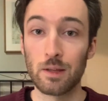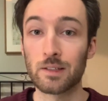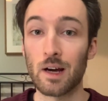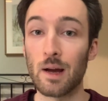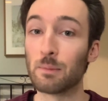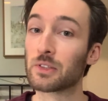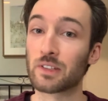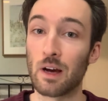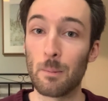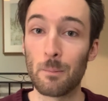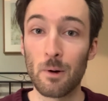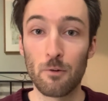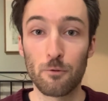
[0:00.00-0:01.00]
time has
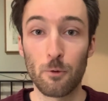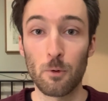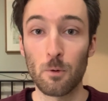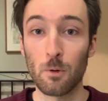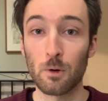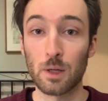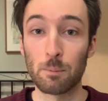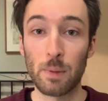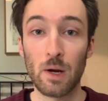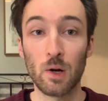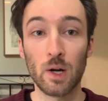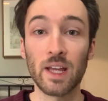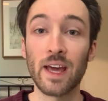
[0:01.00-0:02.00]
come for
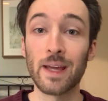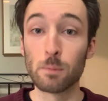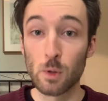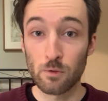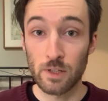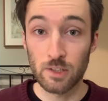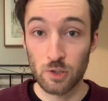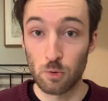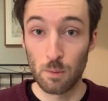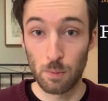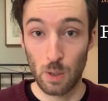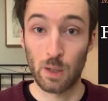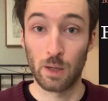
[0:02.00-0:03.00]
comparing a movie to a
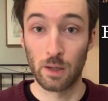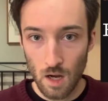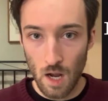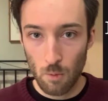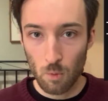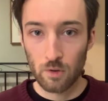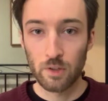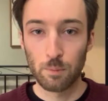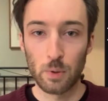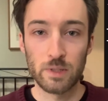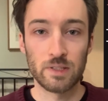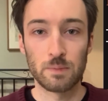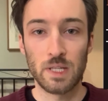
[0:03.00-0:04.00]
book. I wanted to
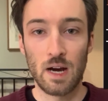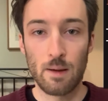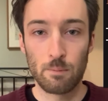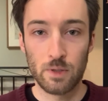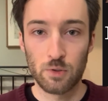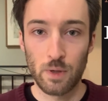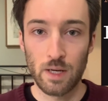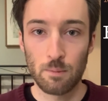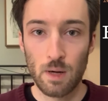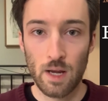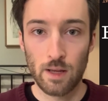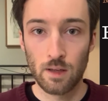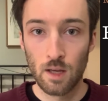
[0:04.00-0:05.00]
put some time between
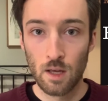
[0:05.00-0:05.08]
my